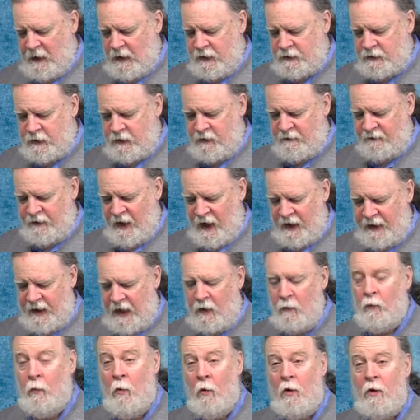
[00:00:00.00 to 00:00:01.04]
So you've got
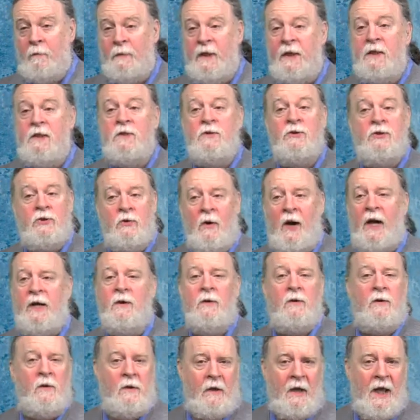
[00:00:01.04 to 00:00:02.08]
a warming,
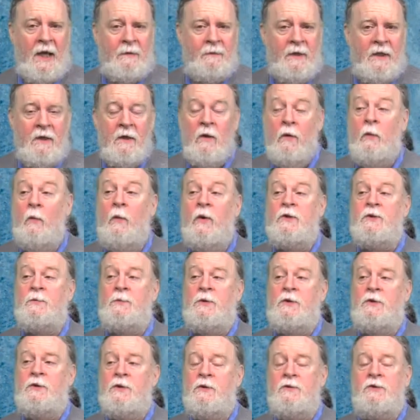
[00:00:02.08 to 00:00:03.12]
drier climate, which
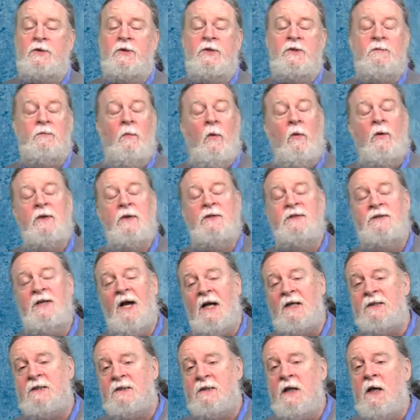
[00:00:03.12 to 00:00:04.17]
produces more
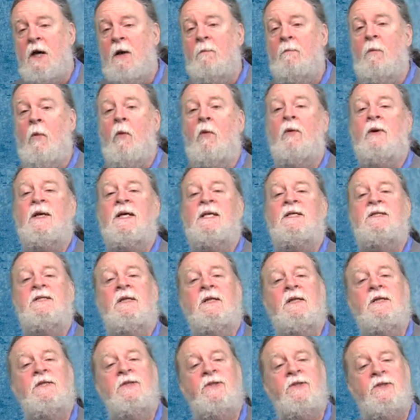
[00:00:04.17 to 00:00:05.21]
dust, more
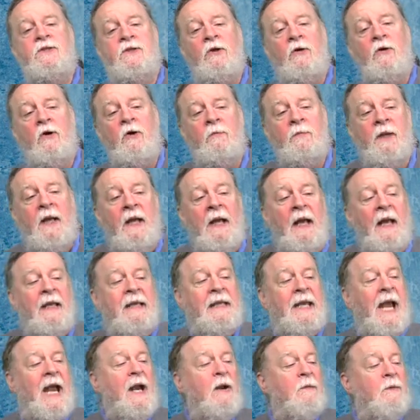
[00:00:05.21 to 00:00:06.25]
easily disturbed,
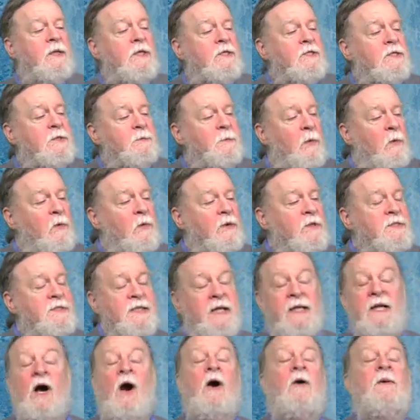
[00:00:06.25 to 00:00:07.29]
carrying spores
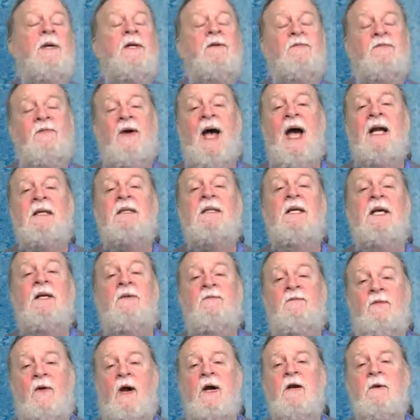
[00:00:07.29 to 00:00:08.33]
that are in fact
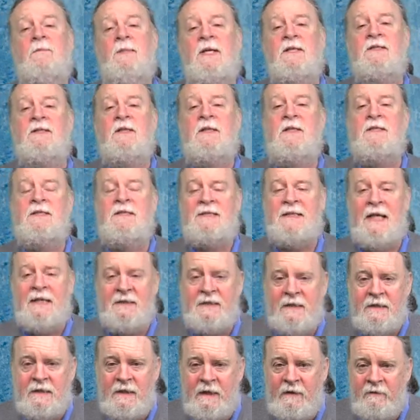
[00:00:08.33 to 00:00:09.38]
environmentally
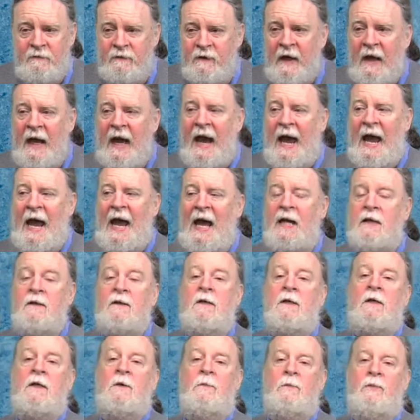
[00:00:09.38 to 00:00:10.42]
sensitive, and
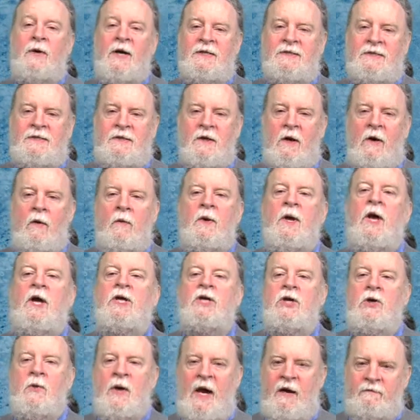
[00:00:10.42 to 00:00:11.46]
presto,
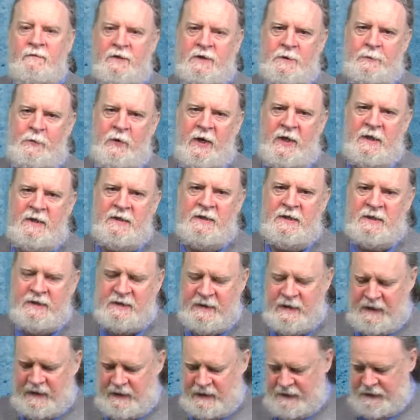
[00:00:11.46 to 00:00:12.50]
you have a spreading
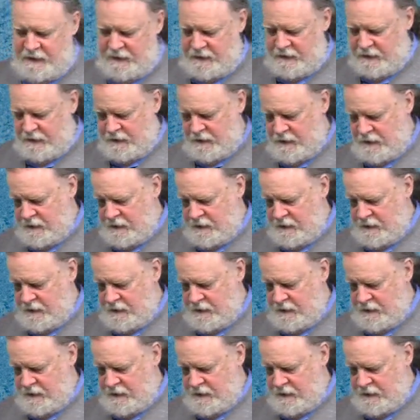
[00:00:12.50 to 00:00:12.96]
disease.